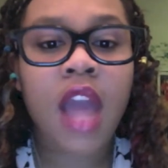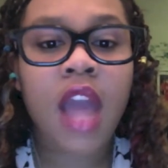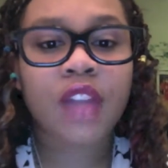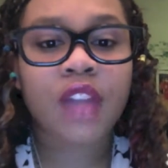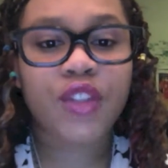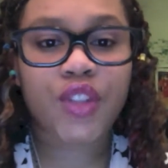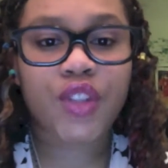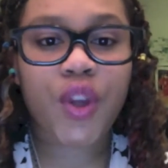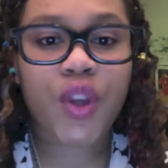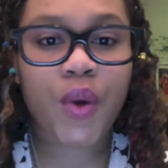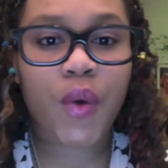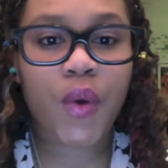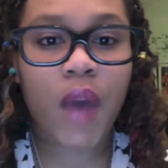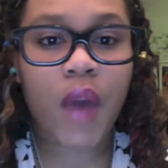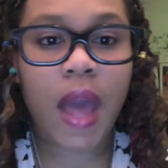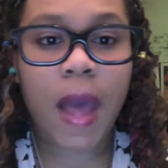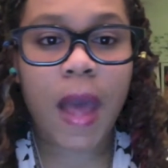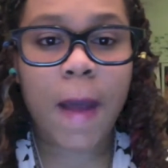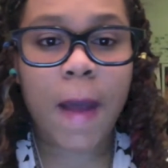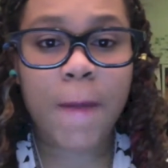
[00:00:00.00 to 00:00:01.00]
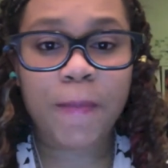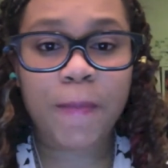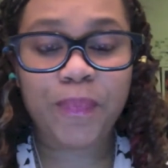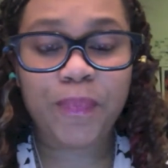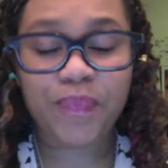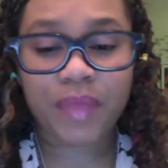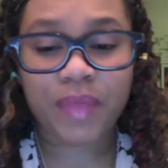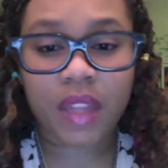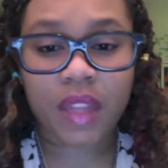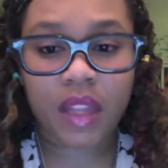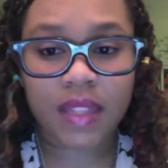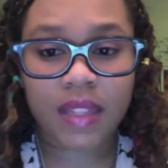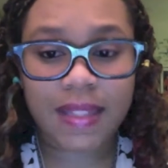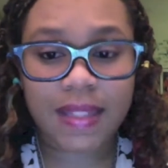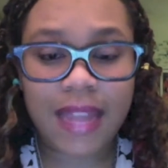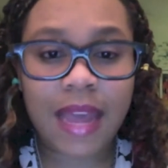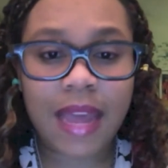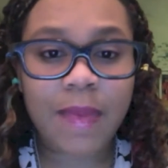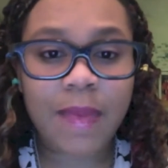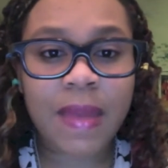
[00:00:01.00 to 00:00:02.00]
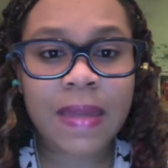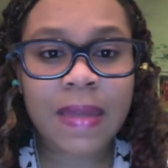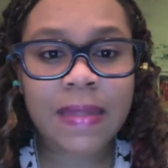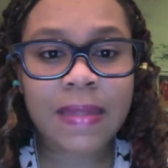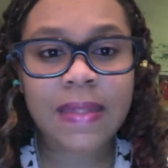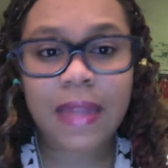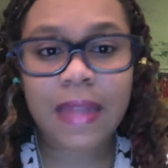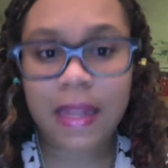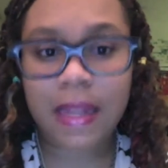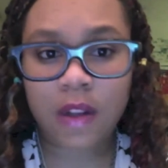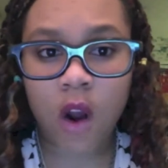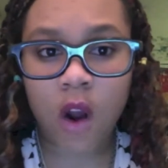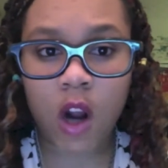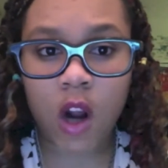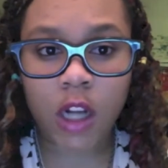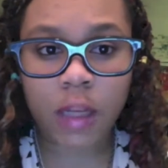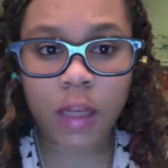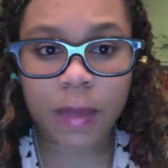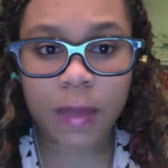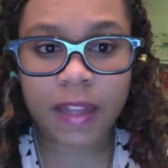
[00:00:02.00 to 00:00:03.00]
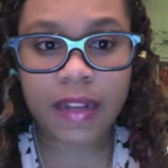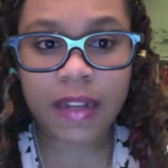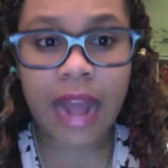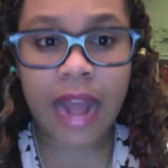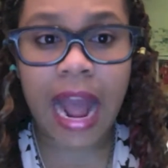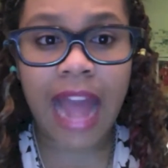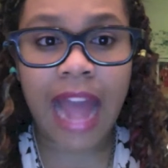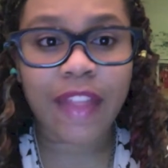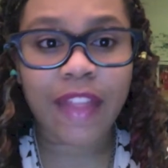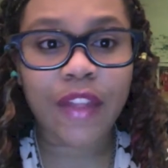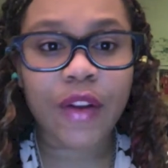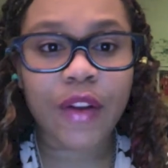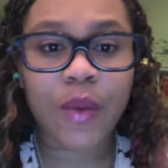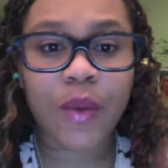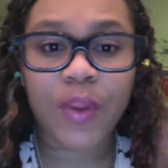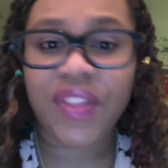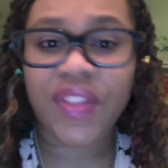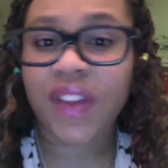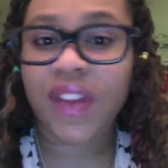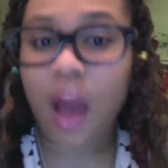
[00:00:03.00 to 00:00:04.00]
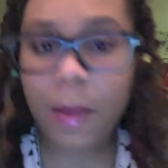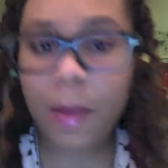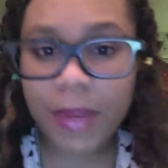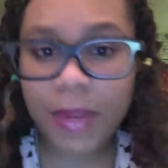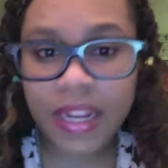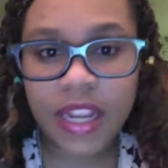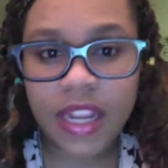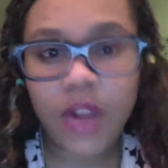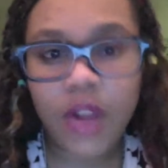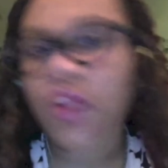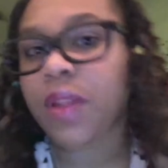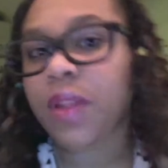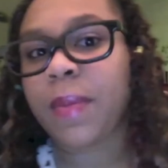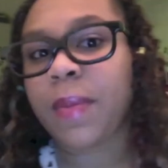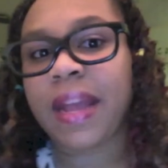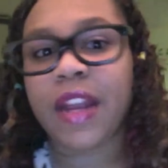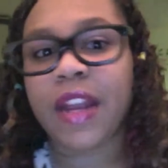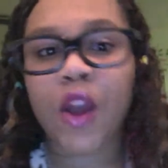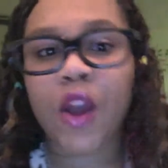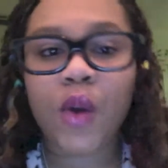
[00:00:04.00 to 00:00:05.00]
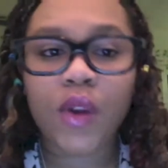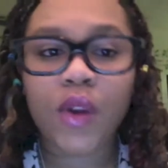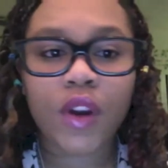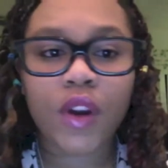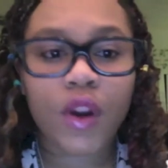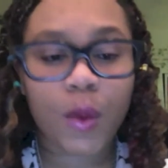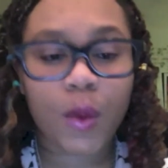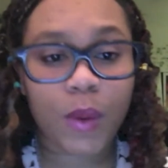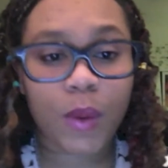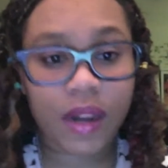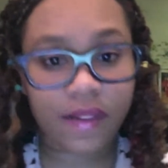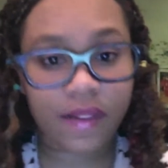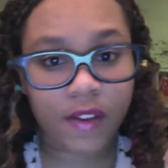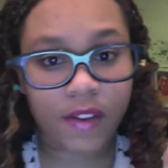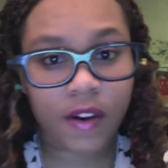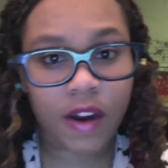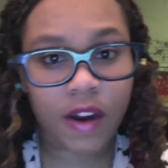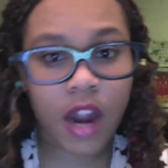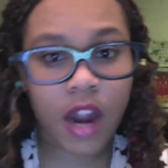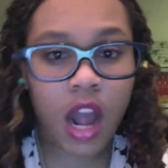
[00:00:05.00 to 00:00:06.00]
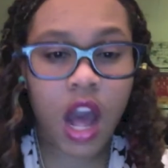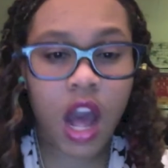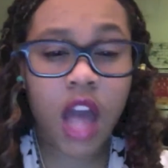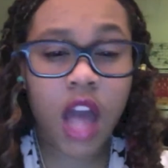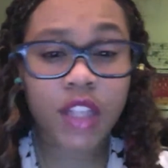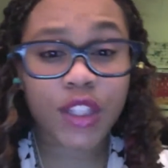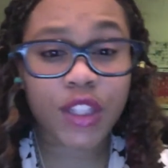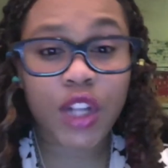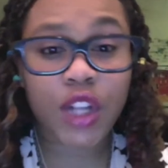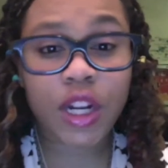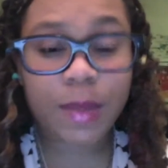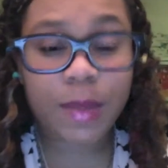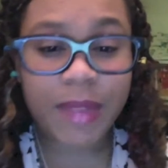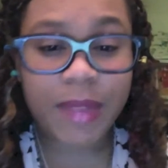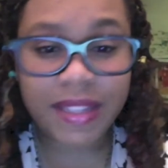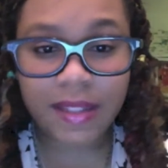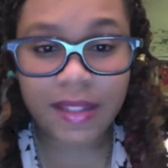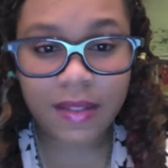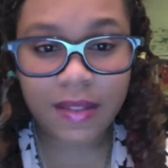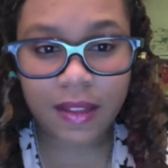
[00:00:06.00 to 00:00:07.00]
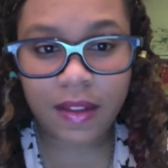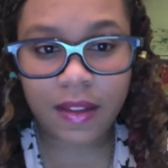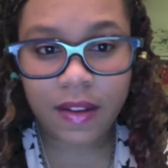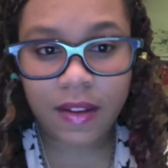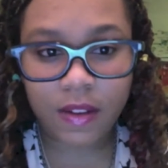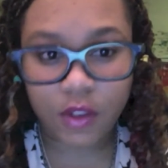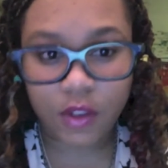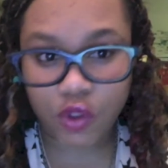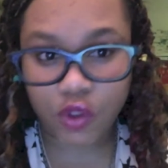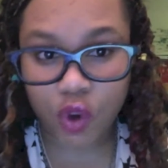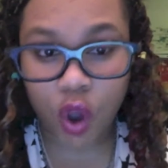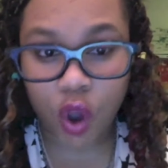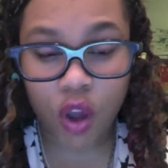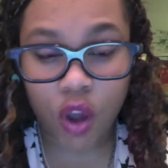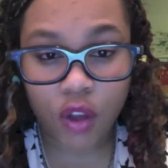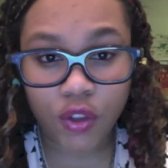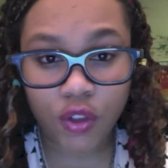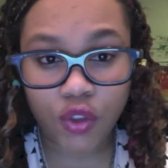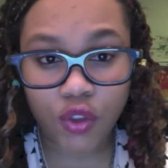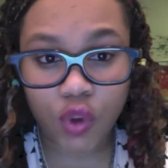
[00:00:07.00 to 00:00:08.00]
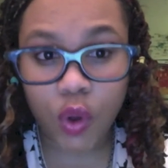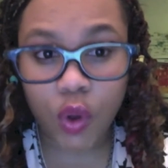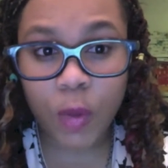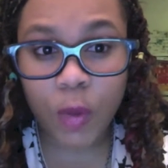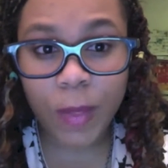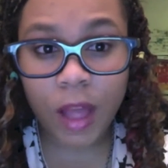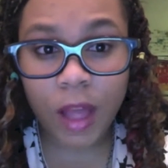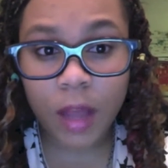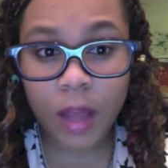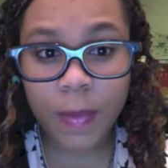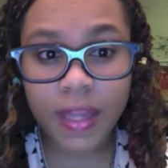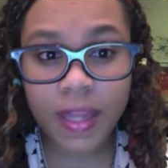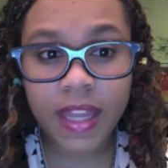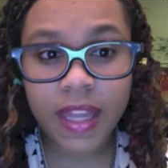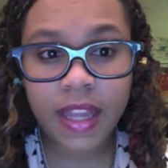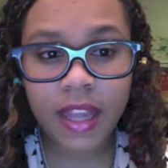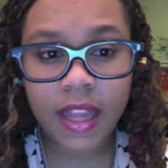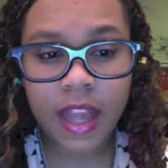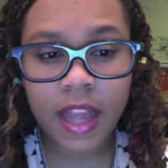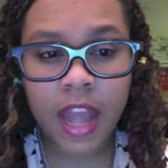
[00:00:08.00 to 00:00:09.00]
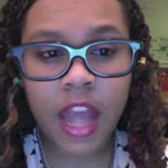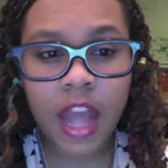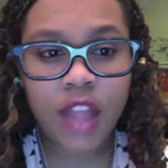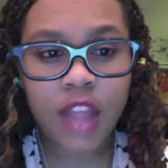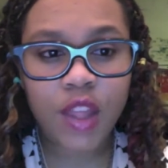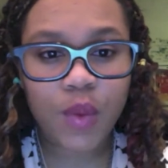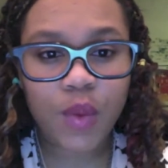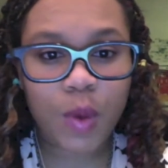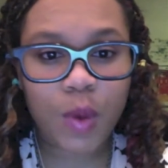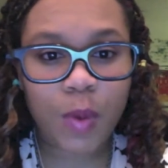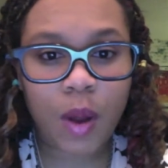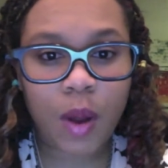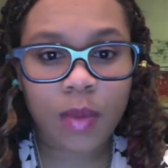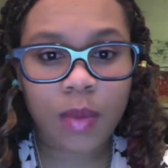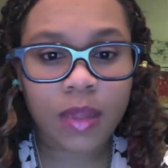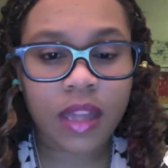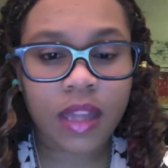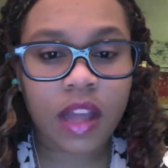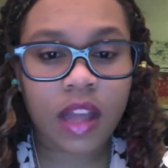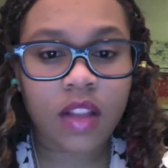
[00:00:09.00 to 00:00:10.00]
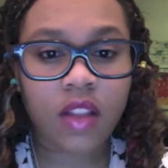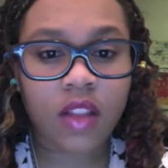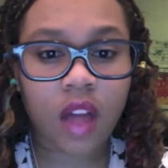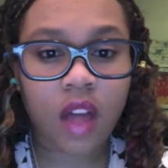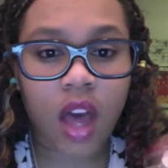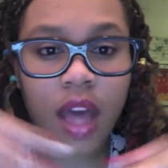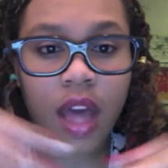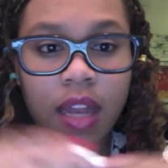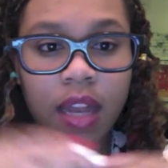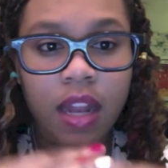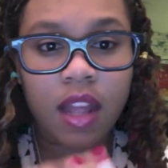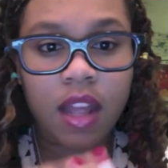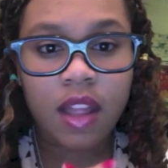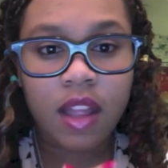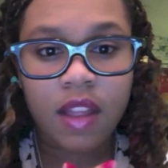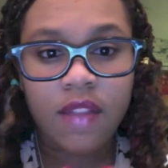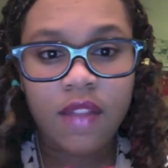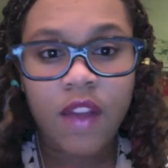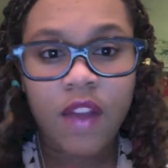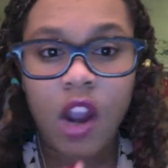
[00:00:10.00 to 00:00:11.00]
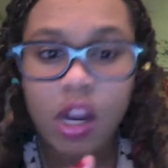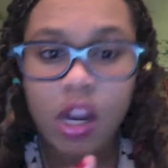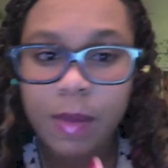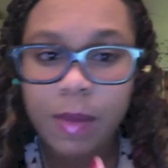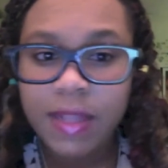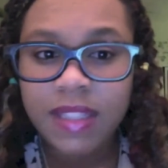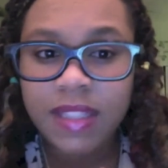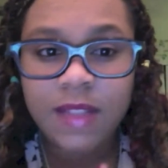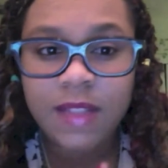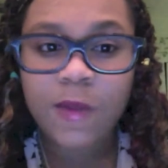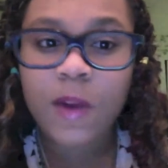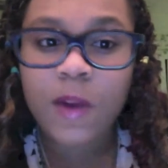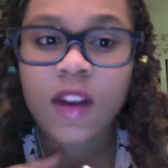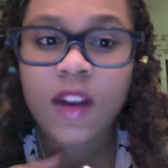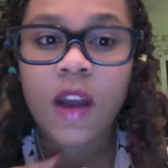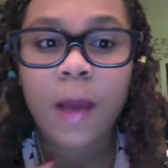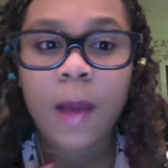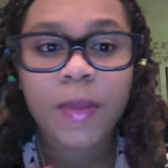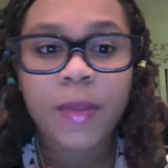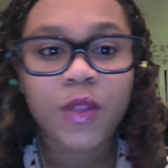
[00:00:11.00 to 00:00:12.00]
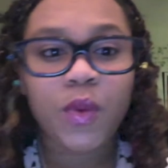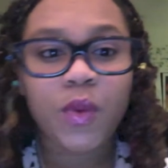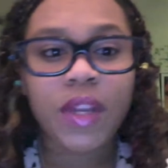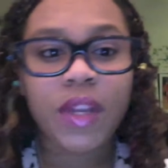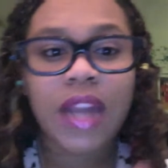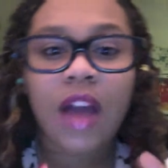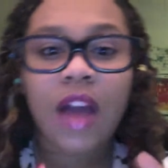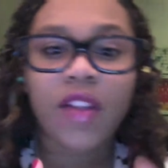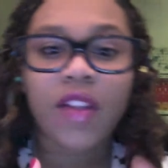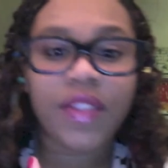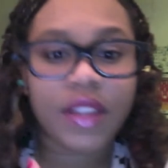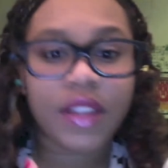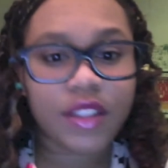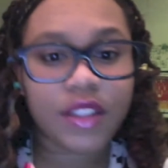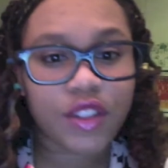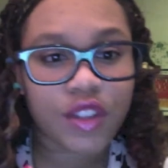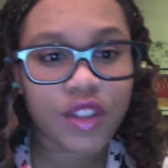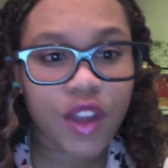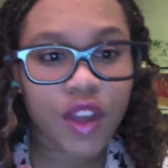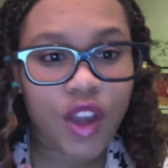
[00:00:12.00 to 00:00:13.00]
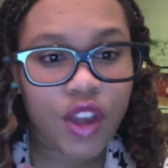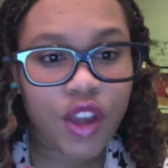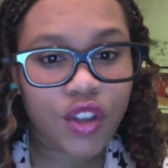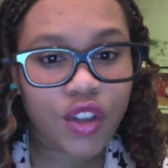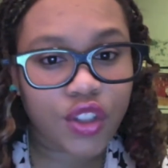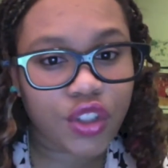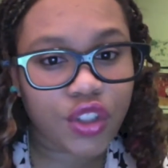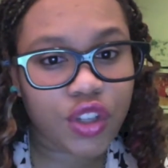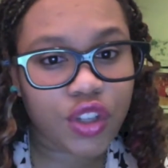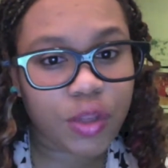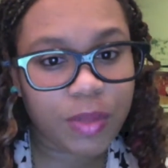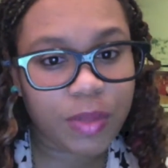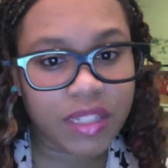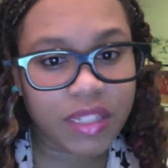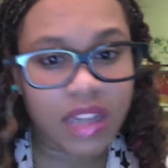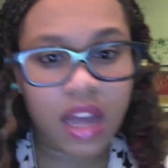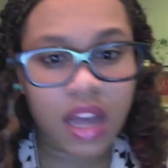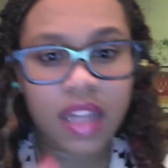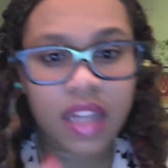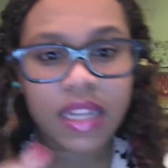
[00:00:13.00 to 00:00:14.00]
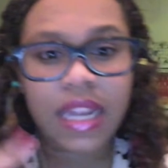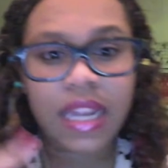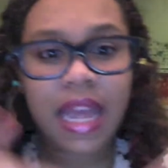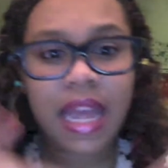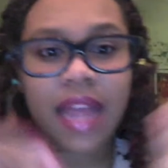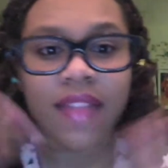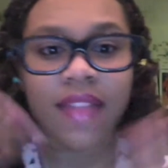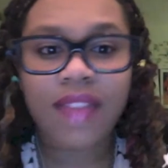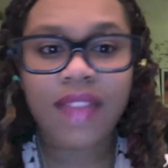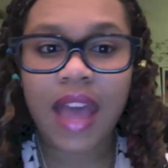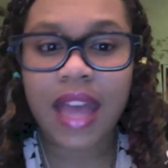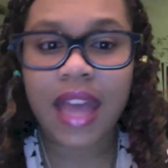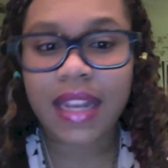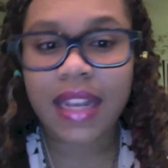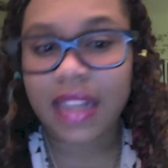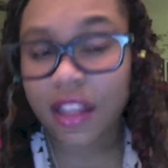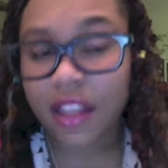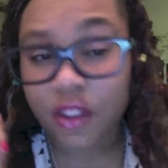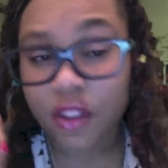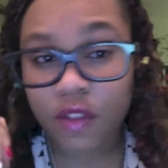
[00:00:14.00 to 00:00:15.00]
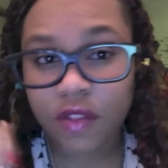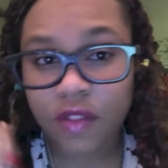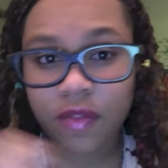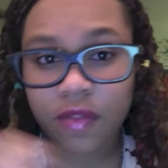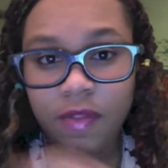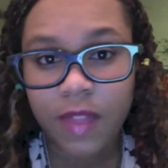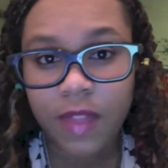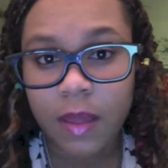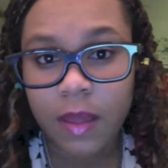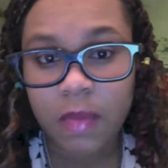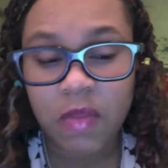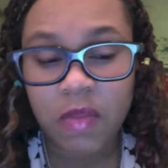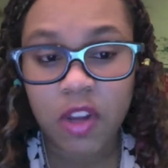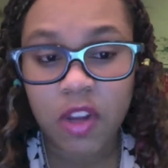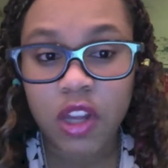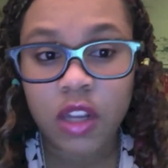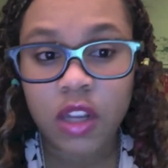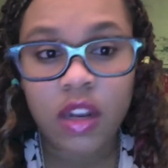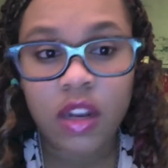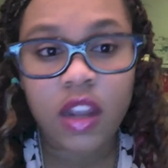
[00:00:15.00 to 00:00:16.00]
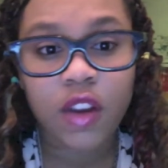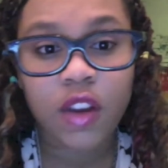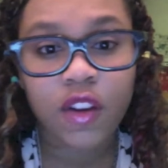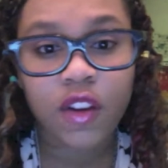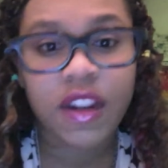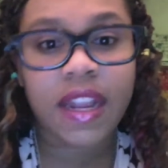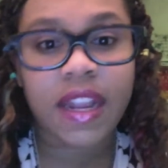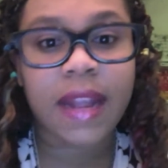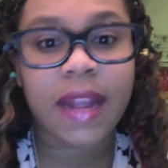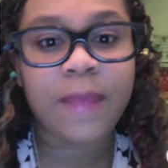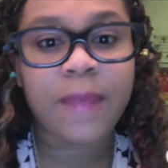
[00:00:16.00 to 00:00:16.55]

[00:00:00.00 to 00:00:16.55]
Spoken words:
So, Sam is an argument either with the company or the main owner or whatever. Stardom basically couldn't control Block B. There were probably a lot of arguments and whatnot between how things should be done that neither of them could agree.